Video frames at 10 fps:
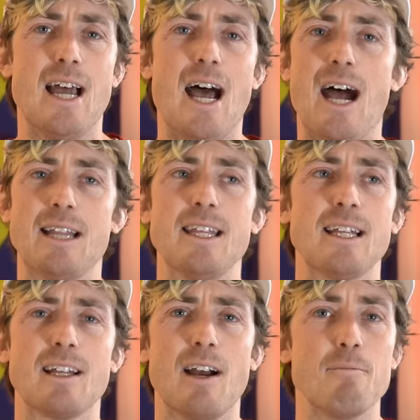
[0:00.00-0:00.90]
I
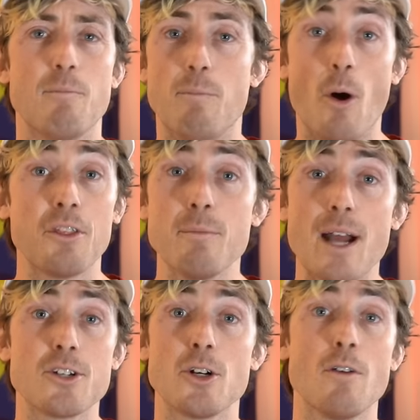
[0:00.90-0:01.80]
think both of my
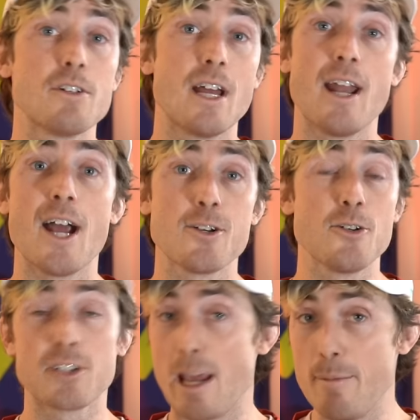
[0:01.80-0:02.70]
turnovers at
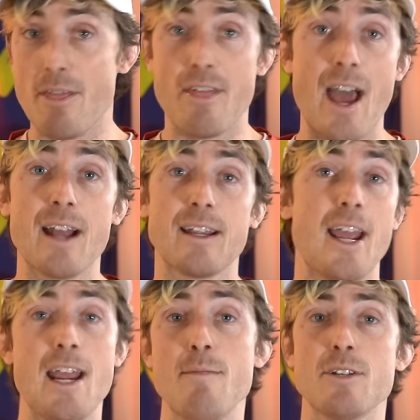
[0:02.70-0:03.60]
Nationals came in that
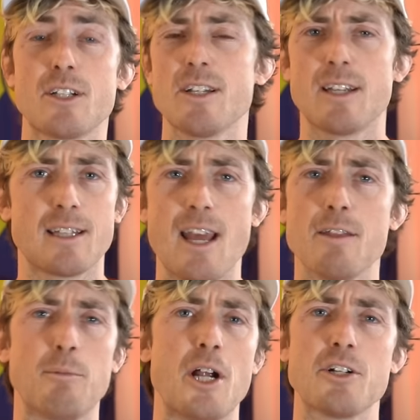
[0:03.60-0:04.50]
game just because, like, the
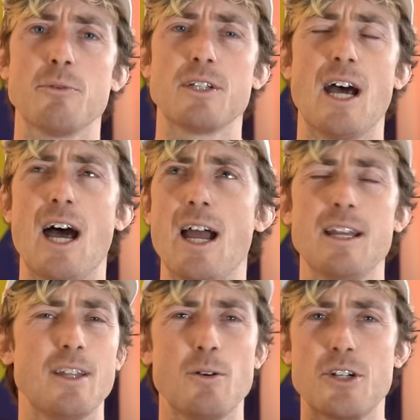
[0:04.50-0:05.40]
pressure was high
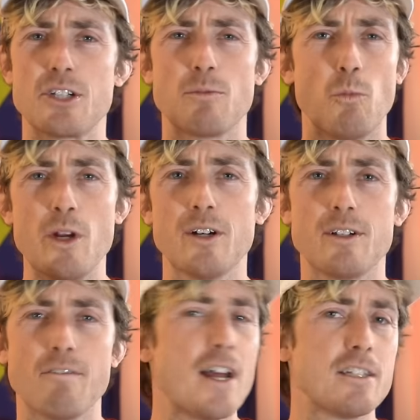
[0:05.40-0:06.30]
and there was just weird
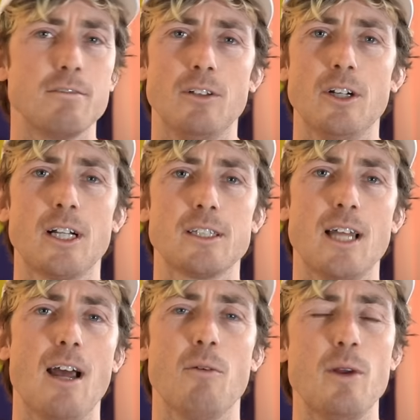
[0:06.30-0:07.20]
defensive looks
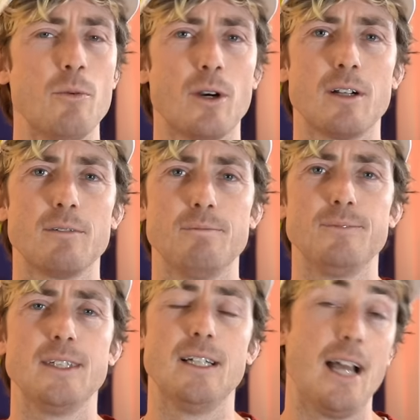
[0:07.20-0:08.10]
that we weren't
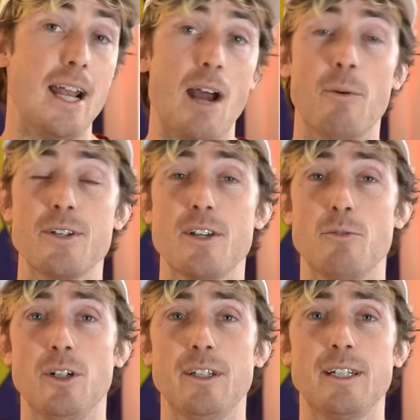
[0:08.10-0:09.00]
and I wasn't
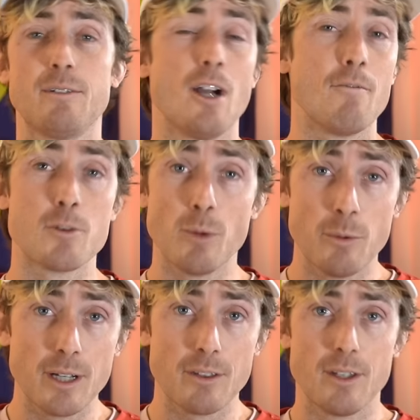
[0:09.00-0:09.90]
really comfortable
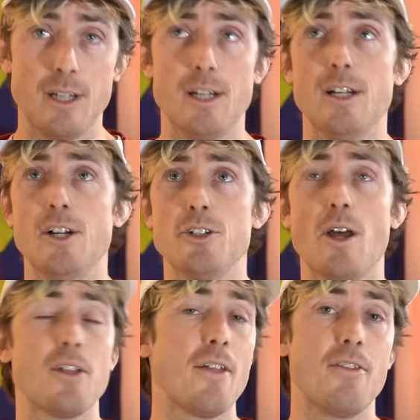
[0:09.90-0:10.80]
with. So I
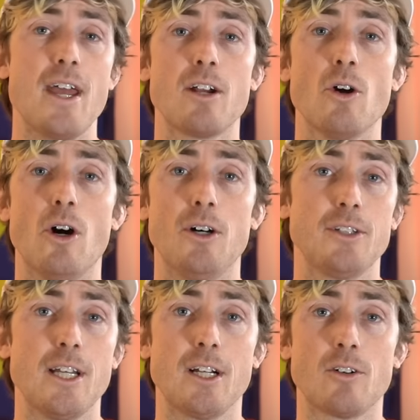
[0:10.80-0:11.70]
thought they called
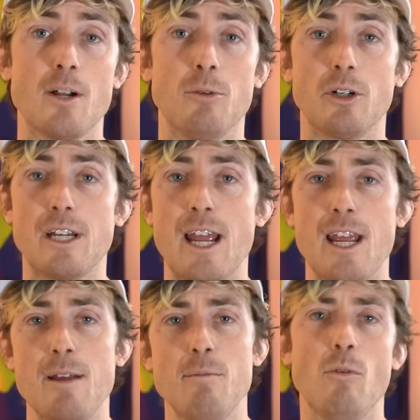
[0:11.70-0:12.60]
an incredible
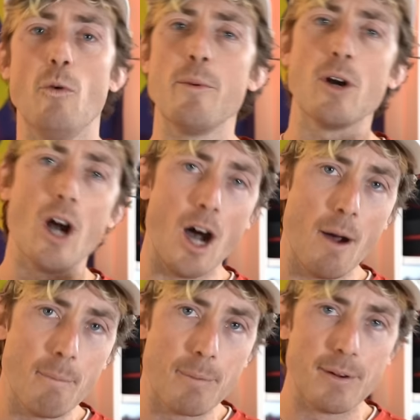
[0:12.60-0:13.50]
game. We were
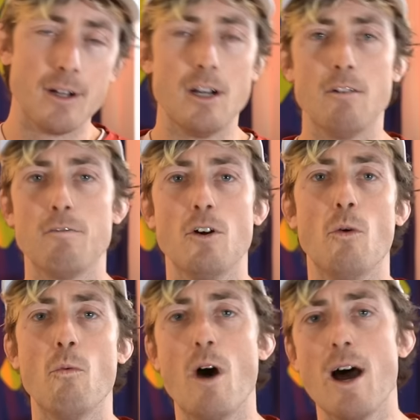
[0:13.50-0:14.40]
up for a
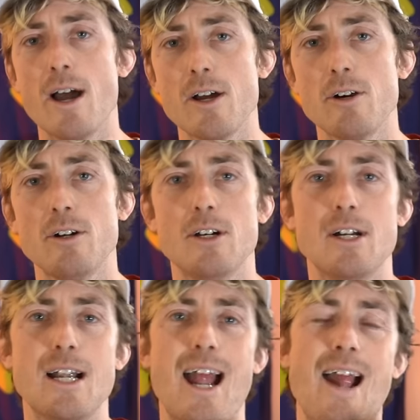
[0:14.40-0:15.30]
while
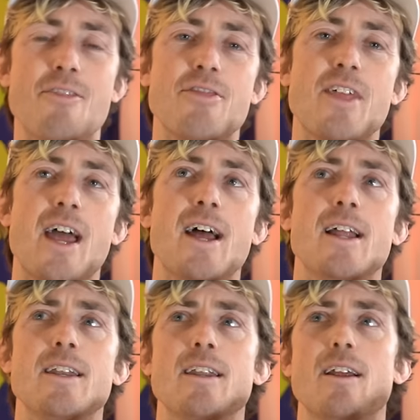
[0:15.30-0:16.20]
and
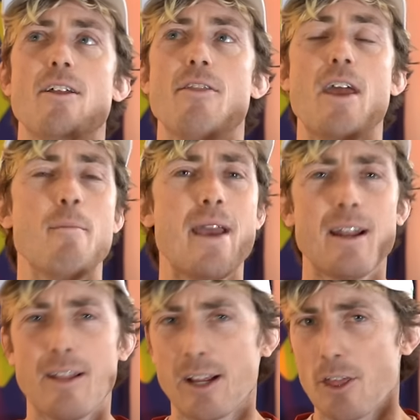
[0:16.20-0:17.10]
then they made
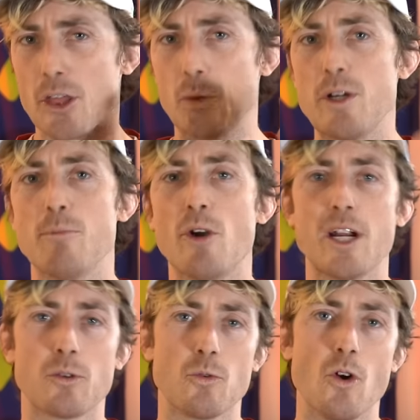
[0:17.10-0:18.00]
like a three break
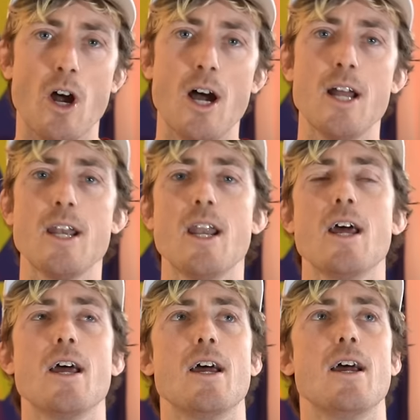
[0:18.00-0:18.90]
run,
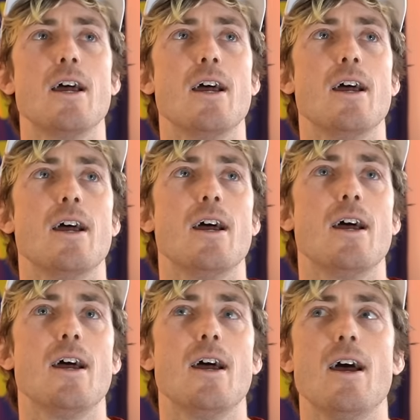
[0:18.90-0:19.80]

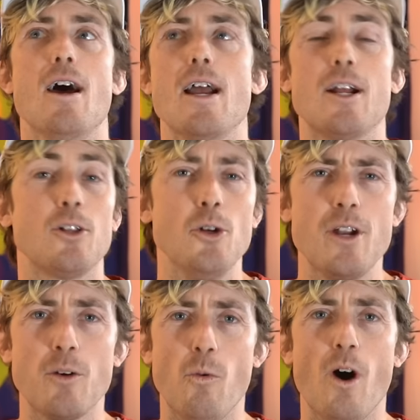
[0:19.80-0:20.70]

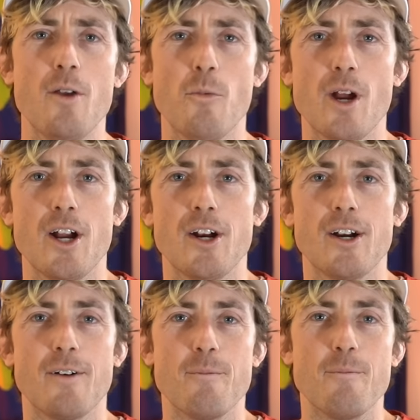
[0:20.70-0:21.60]
including one
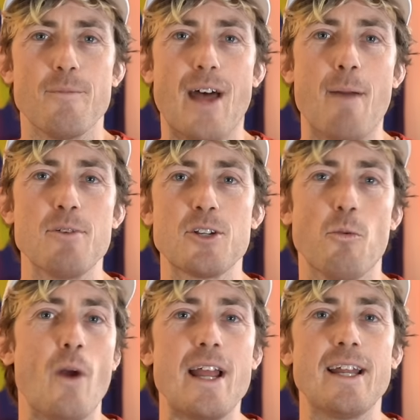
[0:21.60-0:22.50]
where I'm just
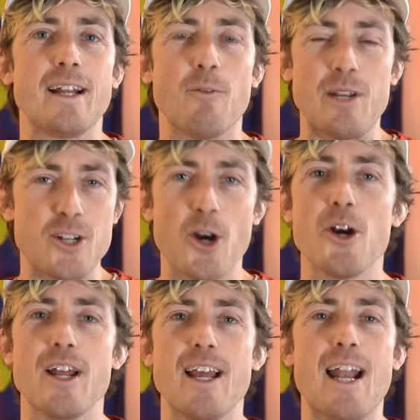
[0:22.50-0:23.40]
waiting. We turn
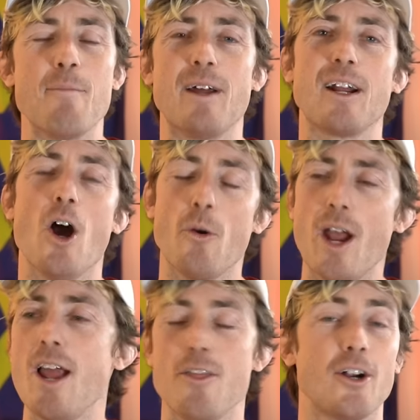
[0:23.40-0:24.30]
it and I'm like,
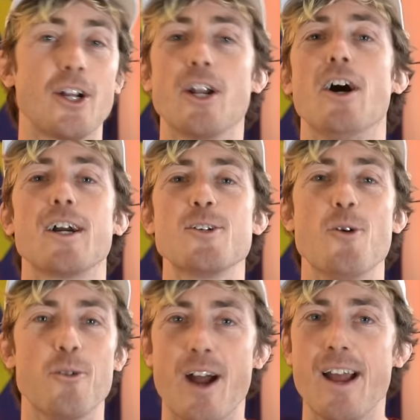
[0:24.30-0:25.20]
okay, they're going to huck to
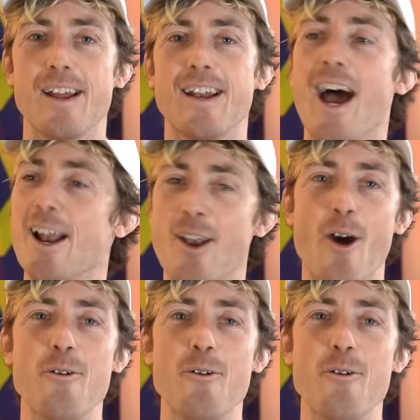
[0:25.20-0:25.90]
Orion. I know